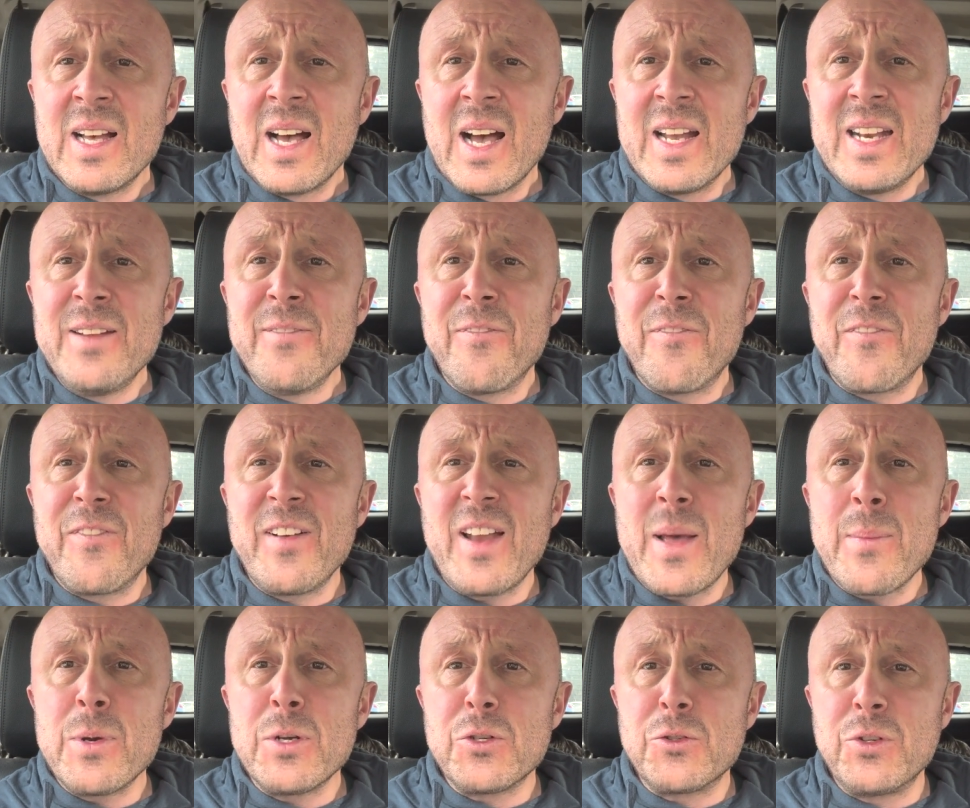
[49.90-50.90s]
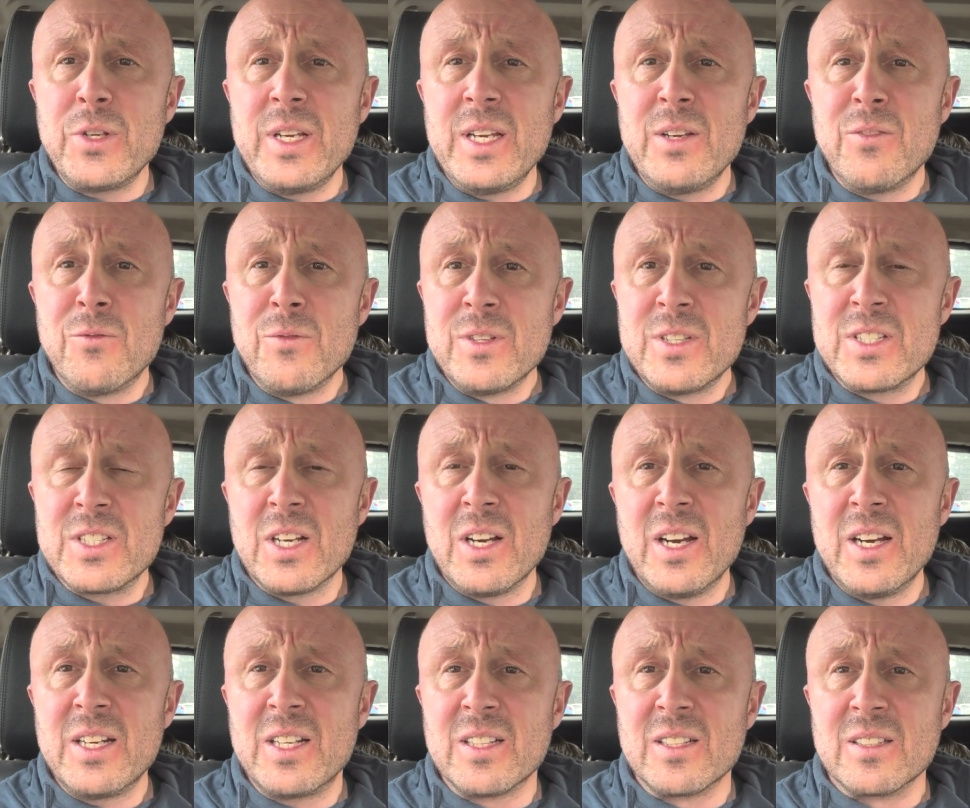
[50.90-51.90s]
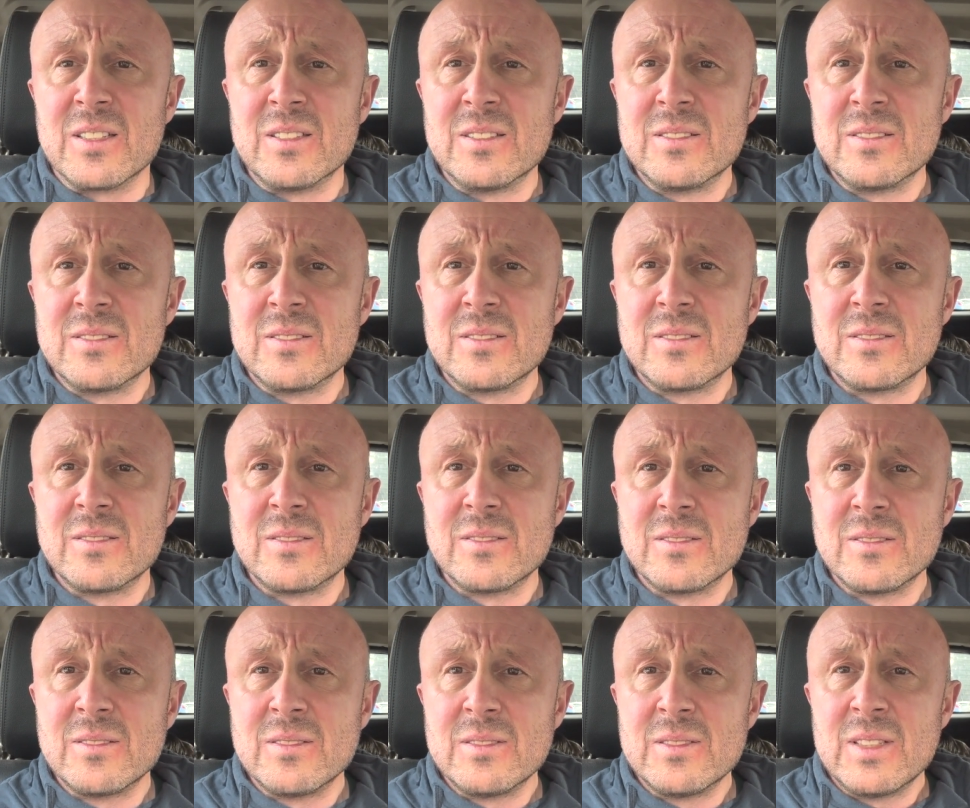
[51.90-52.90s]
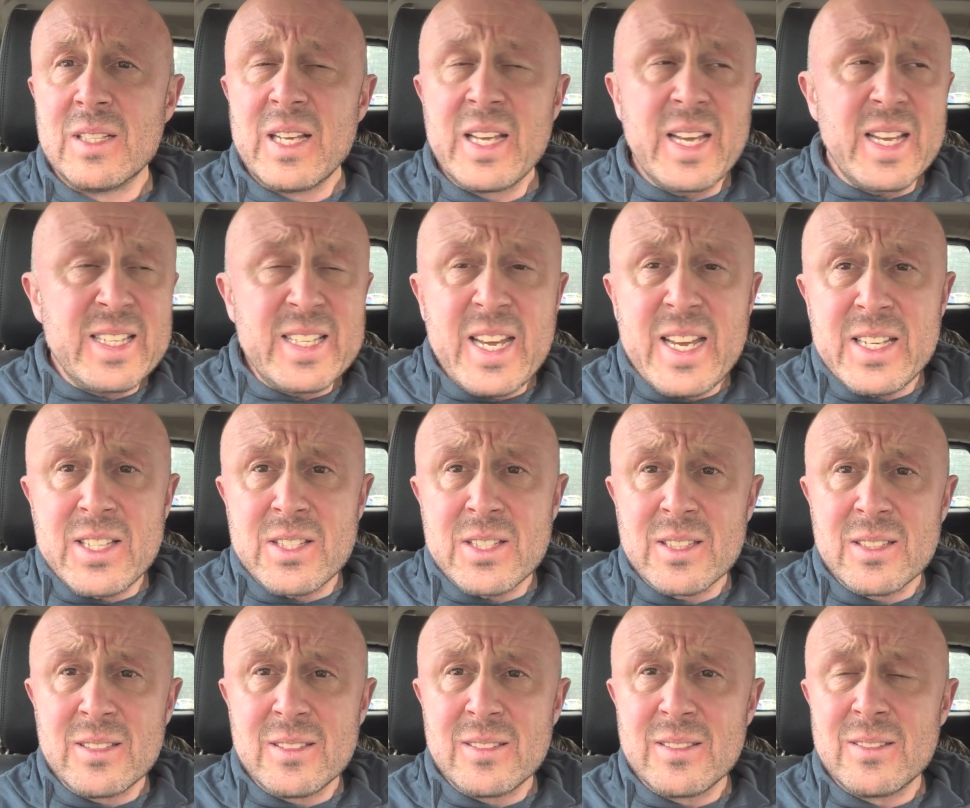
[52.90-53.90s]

An inflammatory title. Is it?